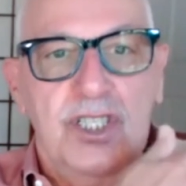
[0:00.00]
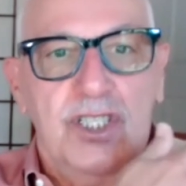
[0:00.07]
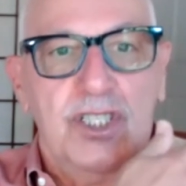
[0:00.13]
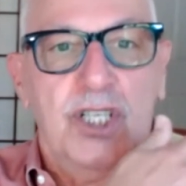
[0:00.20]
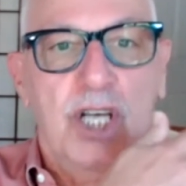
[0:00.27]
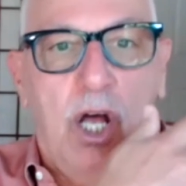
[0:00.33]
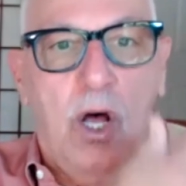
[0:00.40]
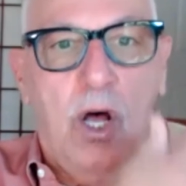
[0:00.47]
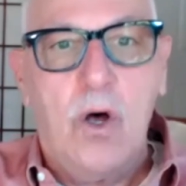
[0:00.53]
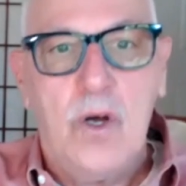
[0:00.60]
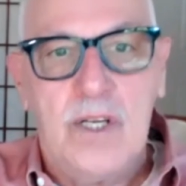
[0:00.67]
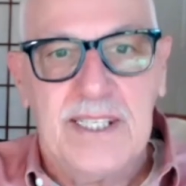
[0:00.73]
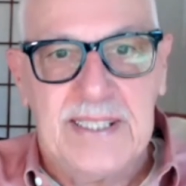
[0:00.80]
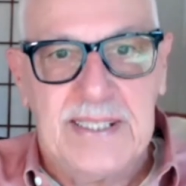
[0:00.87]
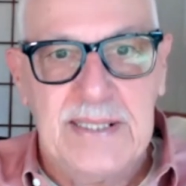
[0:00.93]

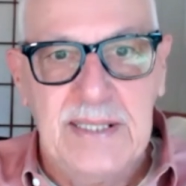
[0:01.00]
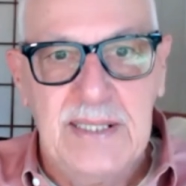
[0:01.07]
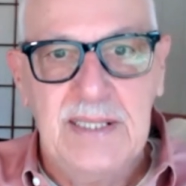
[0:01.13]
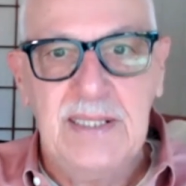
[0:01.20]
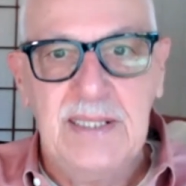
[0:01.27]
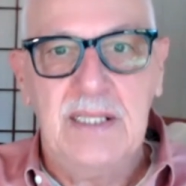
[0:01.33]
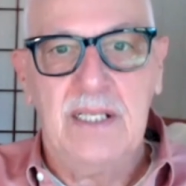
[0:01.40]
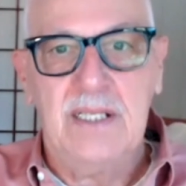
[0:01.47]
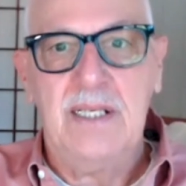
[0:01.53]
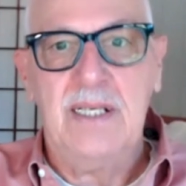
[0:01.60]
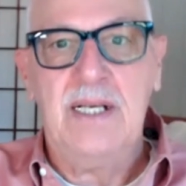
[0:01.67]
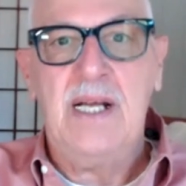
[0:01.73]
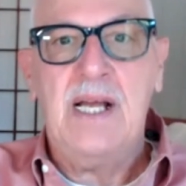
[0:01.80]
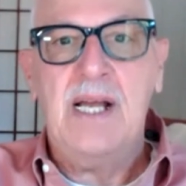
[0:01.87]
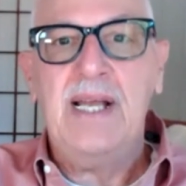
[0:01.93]
Jehoiachin,
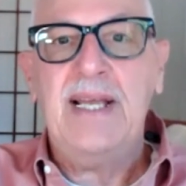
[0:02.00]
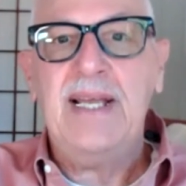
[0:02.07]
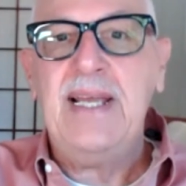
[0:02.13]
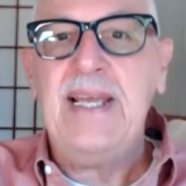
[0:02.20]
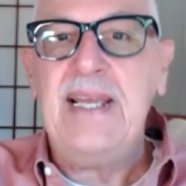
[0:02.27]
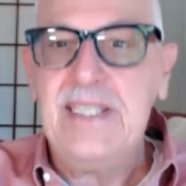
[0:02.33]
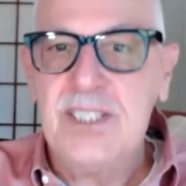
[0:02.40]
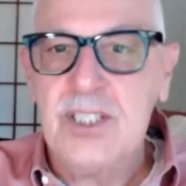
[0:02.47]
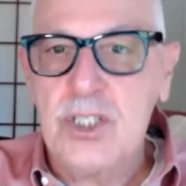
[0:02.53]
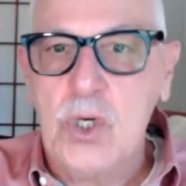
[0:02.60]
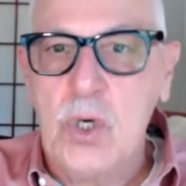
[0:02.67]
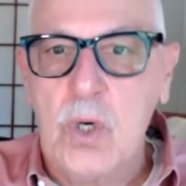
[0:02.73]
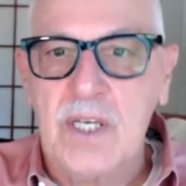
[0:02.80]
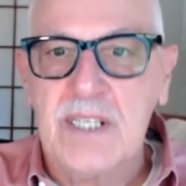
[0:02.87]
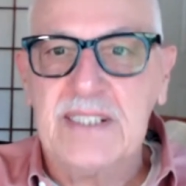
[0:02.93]
his
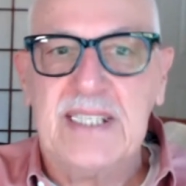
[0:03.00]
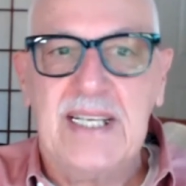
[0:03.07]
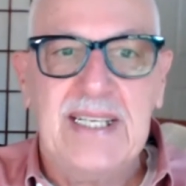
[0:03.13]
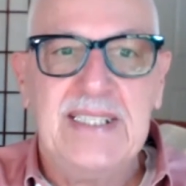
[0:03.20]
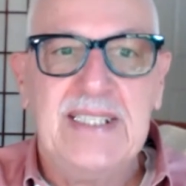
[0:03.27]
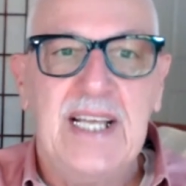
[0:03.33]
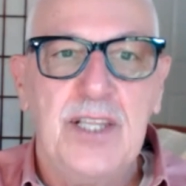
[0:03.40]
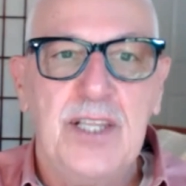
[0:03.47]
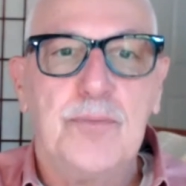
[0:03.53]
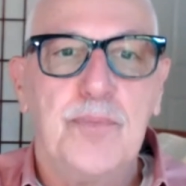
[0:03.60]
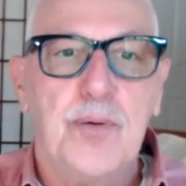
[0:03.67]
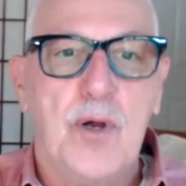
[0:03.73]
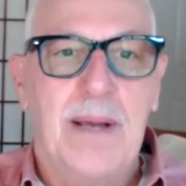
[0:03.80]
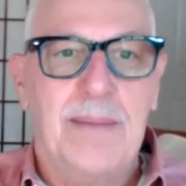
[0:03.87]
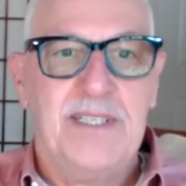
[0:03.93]
court, and other
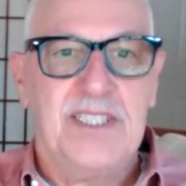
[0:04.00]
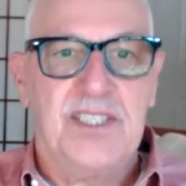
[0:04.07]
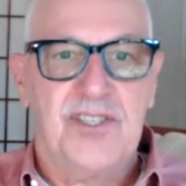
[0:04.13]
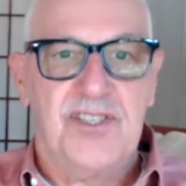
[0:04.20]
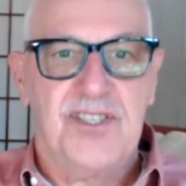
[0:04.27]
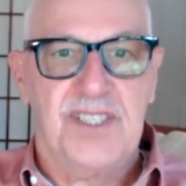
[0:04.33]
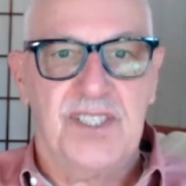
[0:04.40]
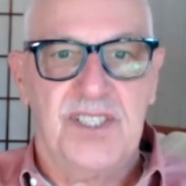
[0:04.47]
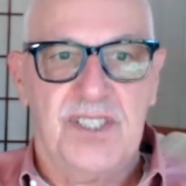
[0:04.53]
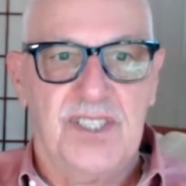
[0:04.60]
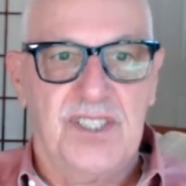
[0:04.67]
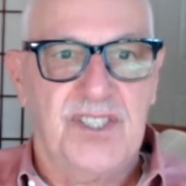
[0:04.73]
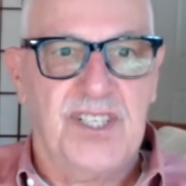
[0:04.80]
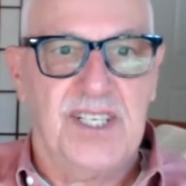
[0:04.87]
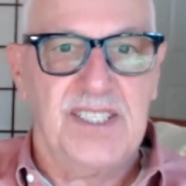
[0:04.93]
prominent
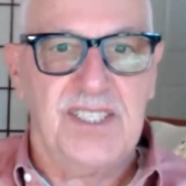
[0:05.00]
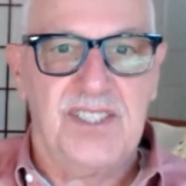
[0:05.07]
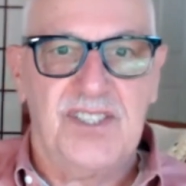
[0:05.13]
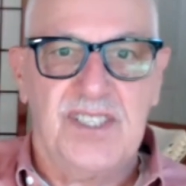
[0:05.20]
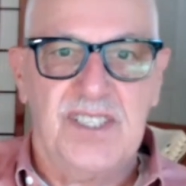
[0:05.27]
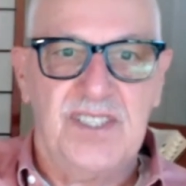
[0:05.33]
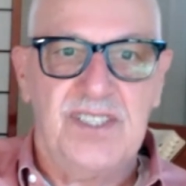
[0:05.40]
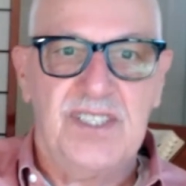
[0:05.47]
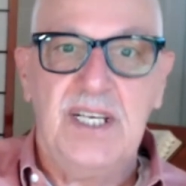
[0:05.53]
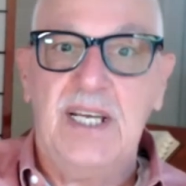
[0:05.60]
citizens,